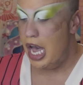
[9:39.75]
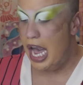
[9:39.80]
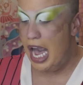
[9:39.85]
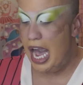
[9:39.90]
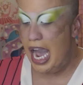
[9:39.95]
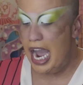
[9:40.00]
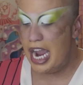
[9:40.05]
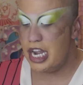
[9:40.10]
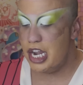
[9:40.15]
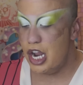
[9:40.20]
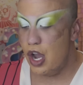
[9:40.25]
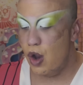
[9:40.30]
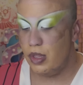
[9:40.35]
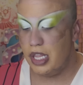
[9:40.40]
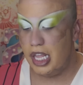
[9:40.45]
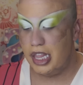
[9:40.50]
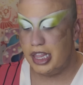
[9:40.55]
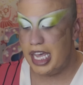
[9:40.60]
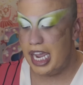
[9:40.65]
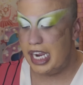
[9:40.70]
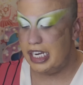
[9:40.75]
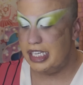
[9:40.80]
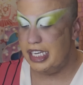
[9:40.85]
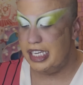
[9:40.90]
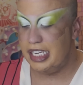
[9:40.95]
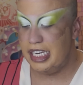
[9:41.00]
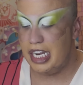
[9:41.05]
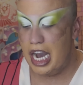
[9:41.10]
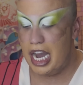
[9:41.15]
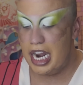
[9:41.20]
I know that they
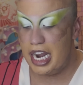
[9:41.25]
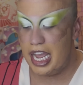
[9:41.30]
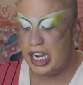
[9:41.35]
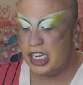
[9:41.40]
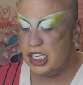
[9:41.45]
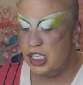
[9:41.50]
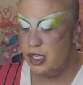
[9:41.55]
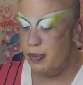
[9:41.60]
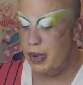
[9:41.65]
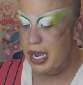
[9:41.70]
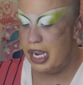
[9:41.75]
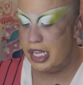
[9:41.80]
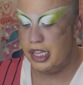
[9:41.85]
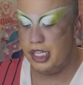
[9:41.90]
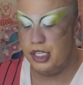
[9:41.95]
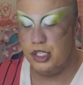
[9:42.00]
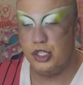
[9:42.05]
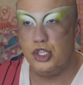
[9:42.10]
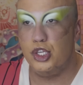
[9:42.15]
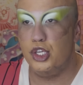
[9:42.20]
did not expect this